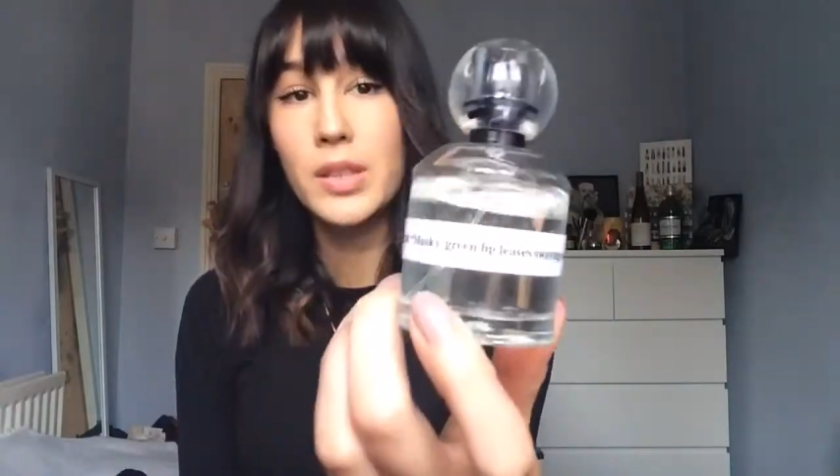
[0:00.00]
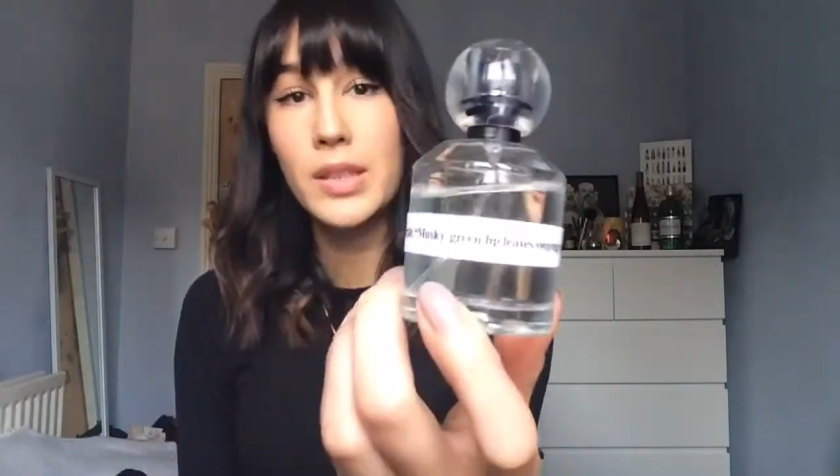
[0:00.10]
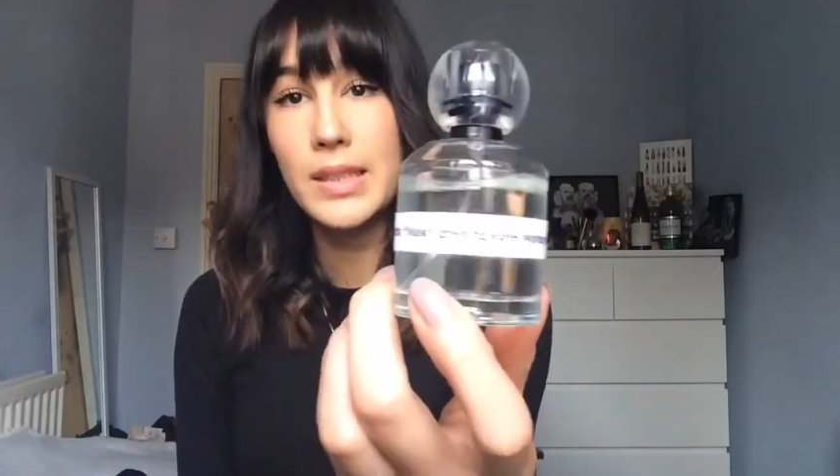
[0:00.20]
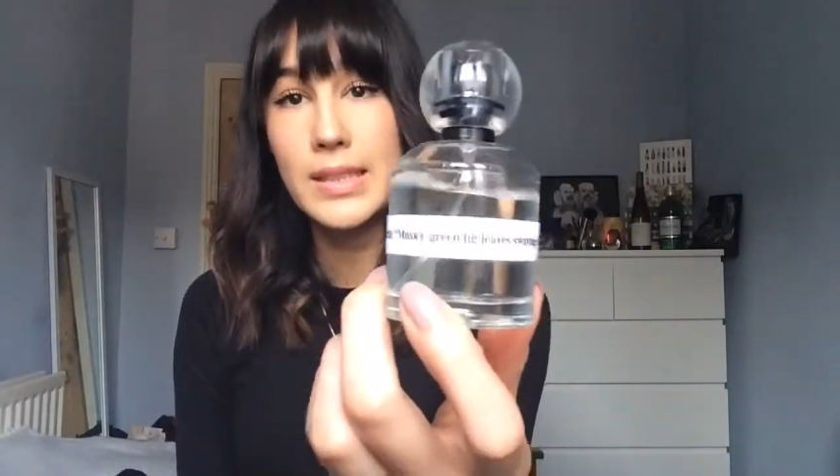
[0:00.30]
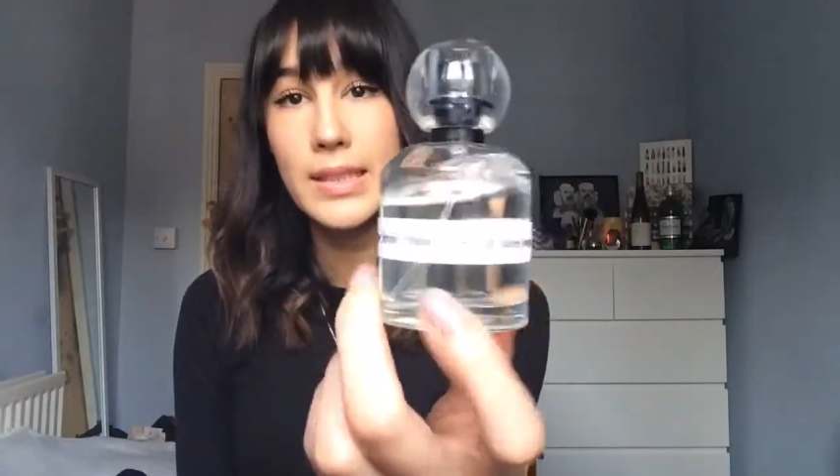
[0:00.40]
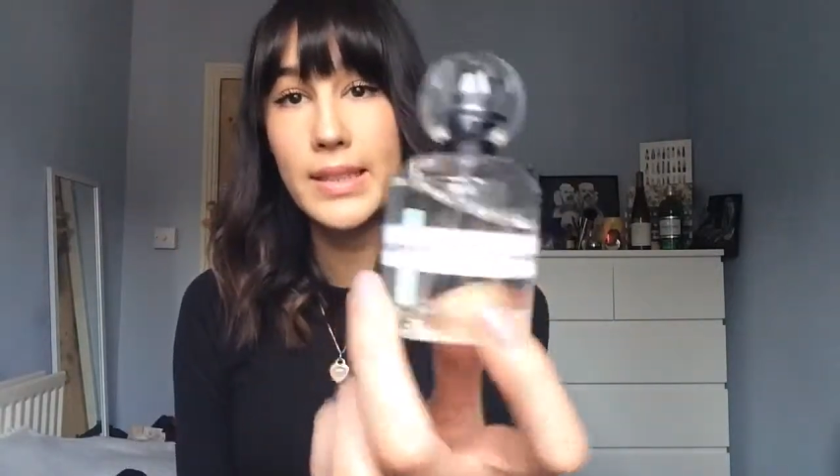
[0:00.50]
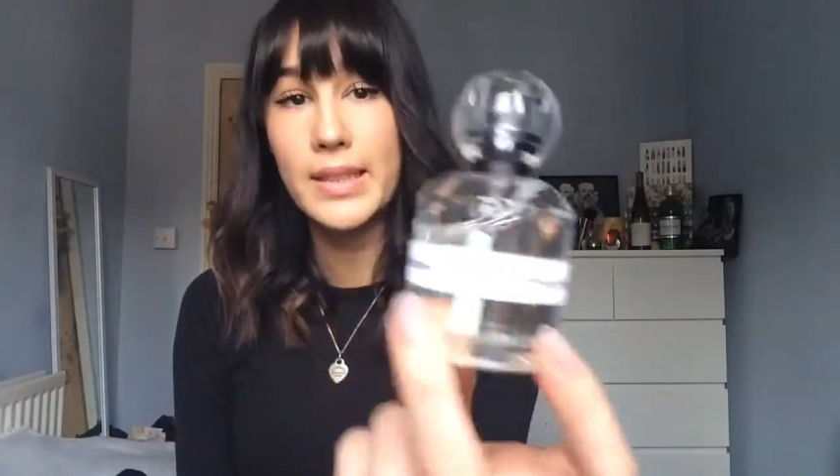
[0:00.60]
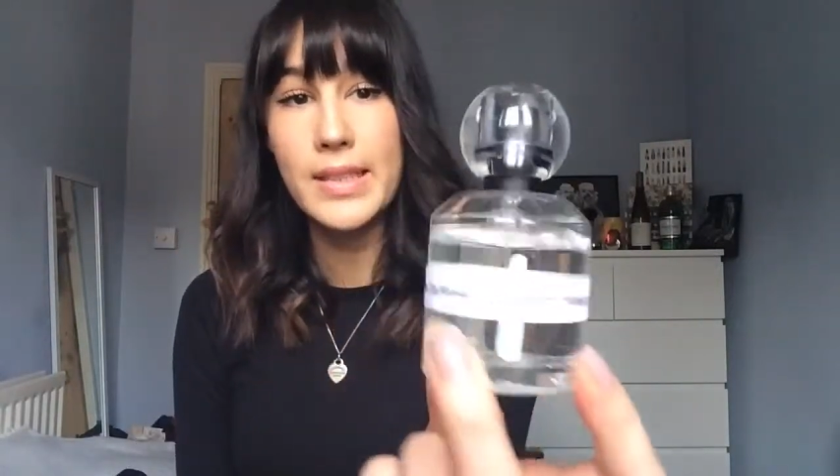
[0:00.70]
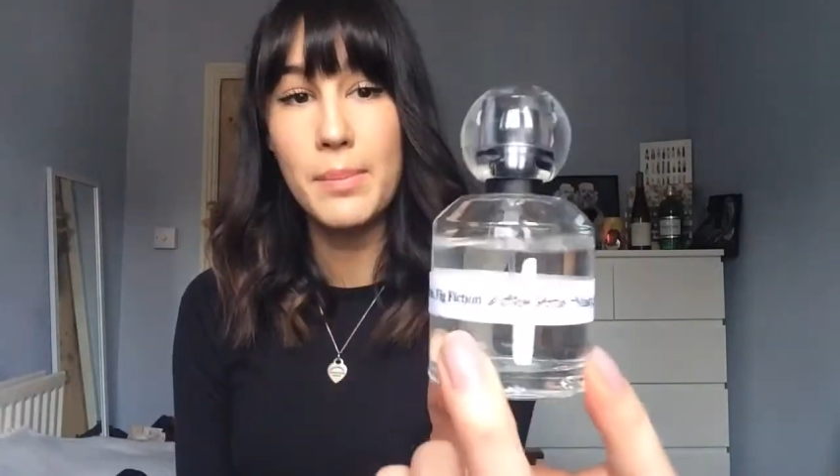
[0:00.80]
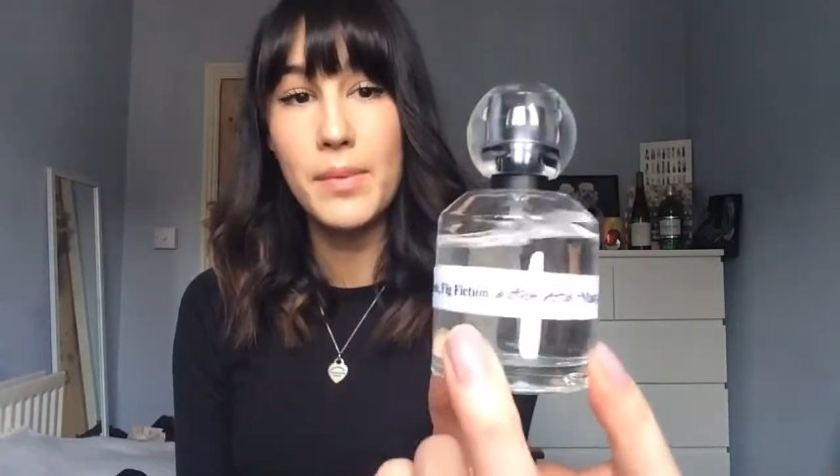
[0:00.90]
looks a
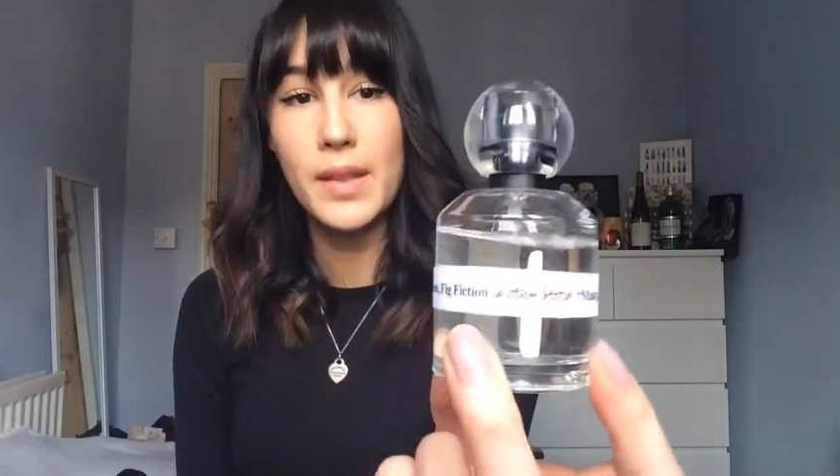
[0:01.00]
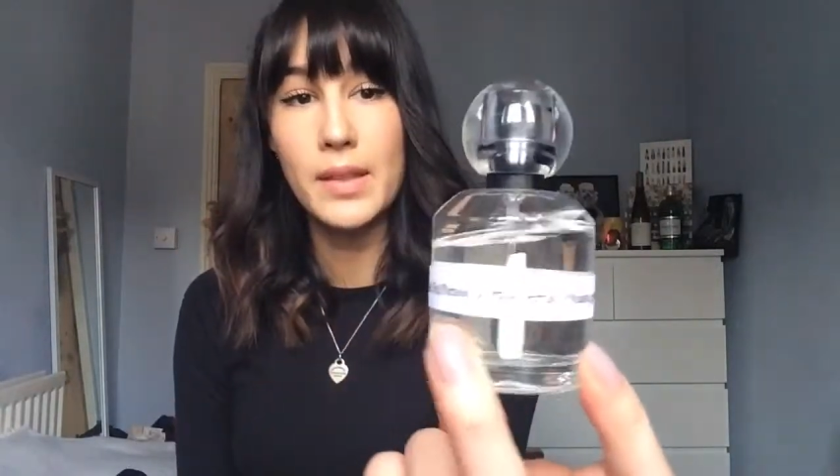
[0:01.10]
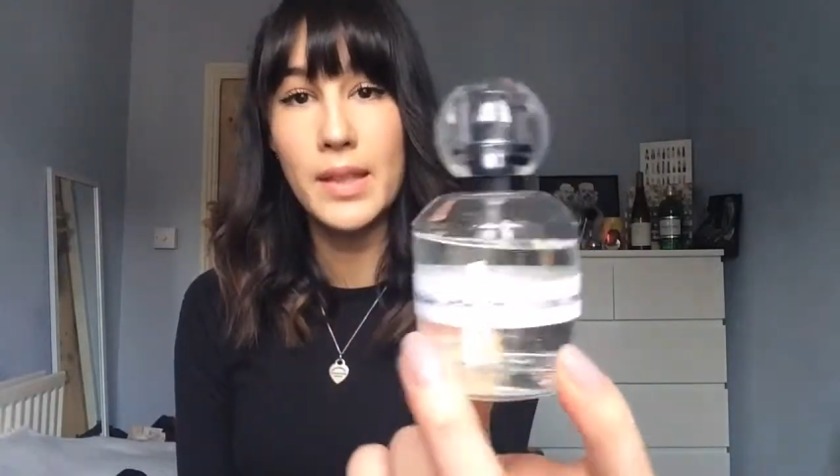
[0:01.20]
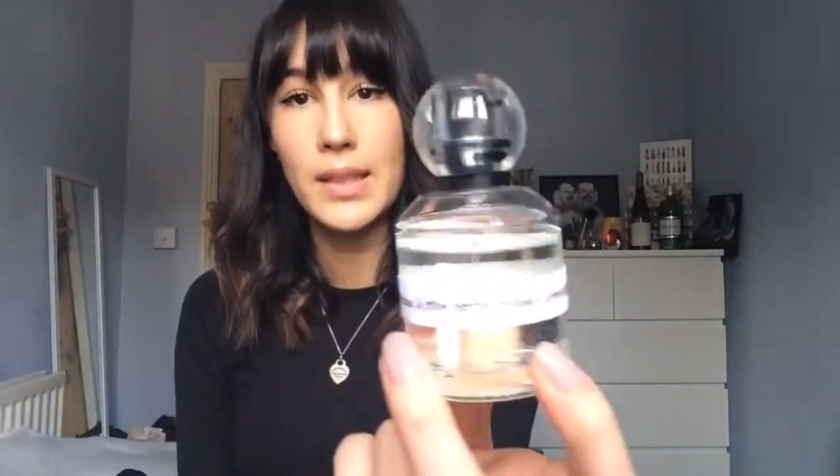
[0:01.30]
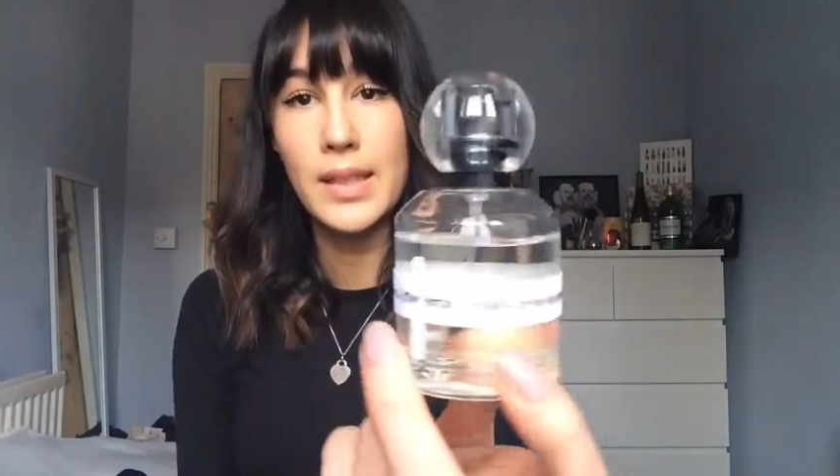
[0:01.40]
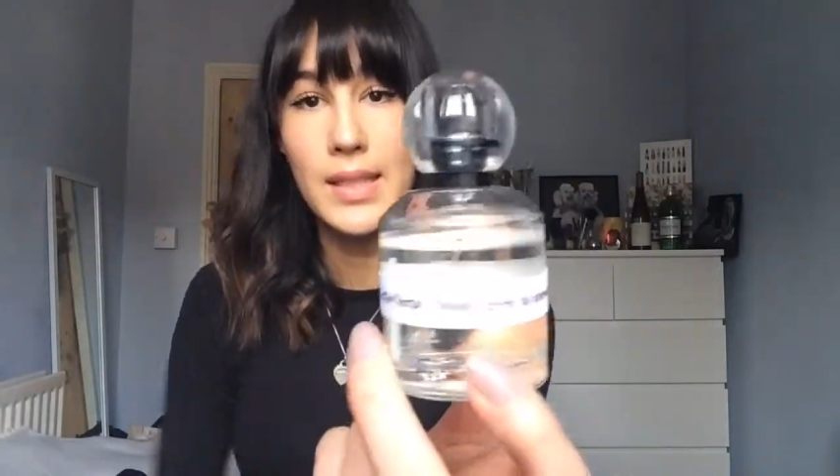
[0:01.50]
little something like